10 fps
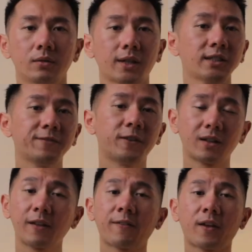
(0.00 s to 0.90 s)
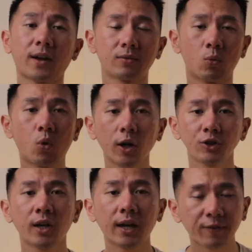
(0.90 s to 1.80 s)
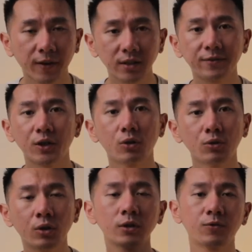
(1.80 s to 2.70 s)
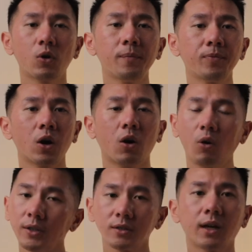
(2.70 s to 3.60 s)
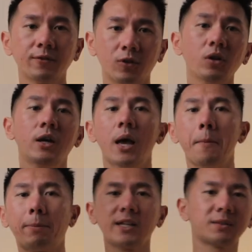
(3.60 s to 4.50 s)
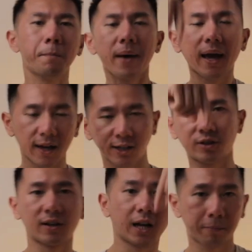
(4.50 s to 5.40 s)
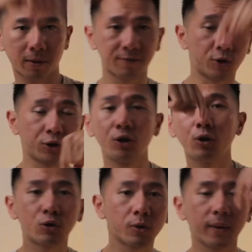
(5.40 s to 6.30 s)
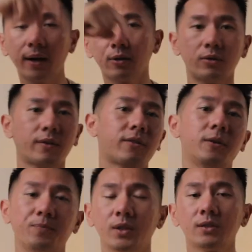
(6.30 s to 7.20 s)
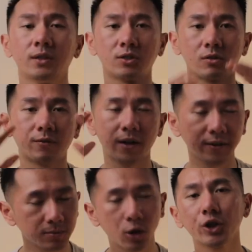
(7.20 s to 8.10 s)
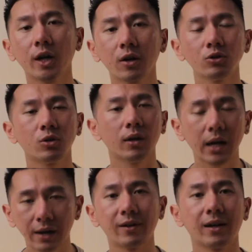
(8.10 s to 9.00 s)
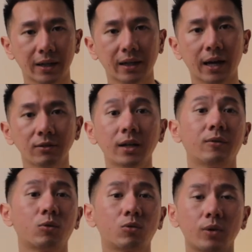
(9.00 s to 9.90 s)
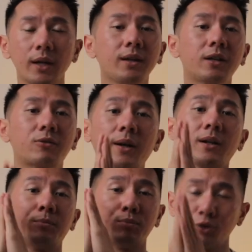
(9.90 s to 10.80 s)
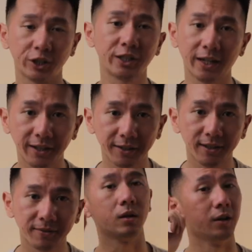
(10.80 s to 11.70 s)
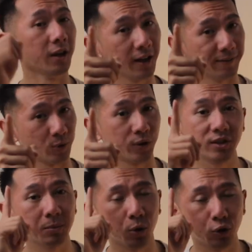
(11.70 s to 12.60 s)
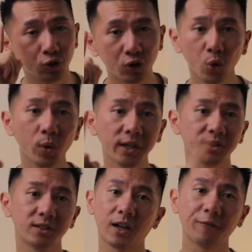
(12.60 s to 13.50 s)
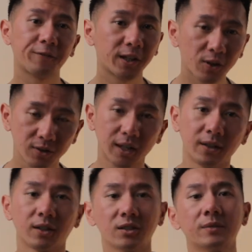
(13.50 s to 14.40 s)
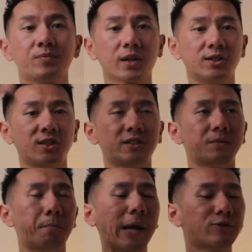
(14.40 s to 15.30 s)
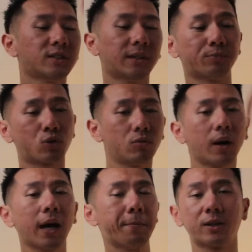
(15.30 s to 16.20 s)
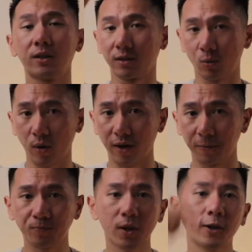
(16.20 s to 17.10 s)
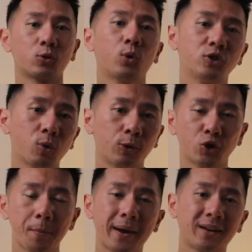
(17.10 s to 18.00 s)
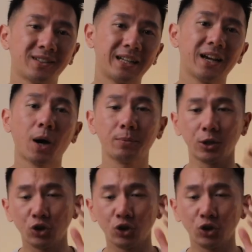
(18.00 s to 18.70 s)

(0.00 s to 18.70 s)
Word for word: That's it for today, thank you guys for watching. If you find this video useful or insightful, please smash the like button for the YouTube algorithm. This is still a very small channel, so every like counts and I greatly, greatly appreciate it. If you want to see more UX design videos like this, consider smash the subscribe button as well. Doing so will tremendously help the